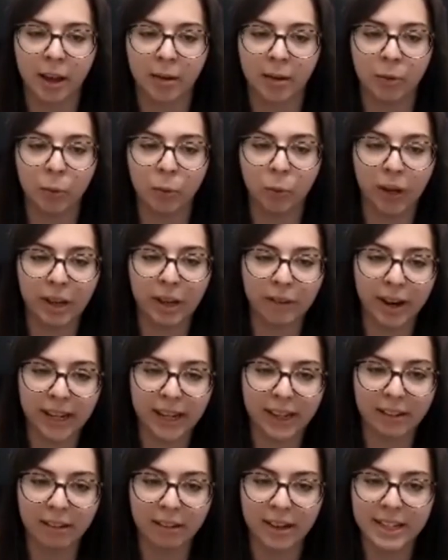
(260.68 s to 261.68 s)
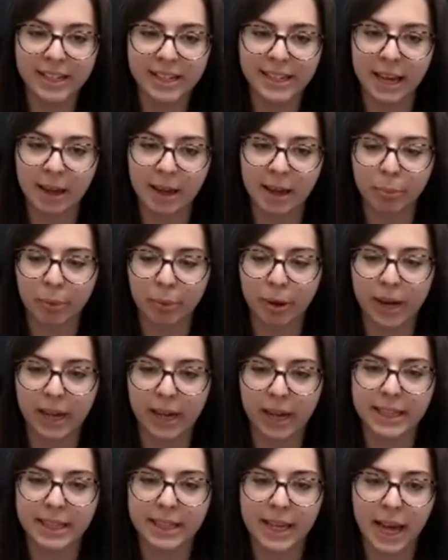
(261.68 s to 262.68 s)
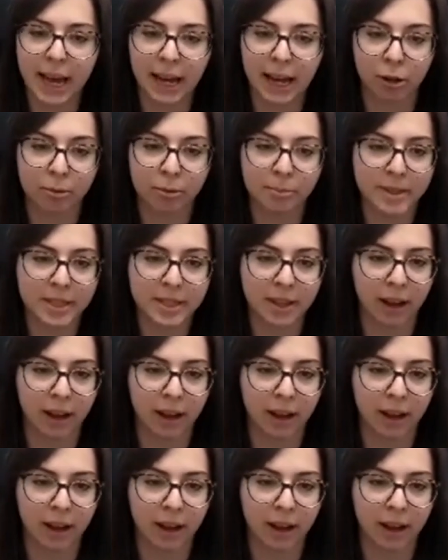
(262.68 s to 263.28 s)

We recognise that Breathe helps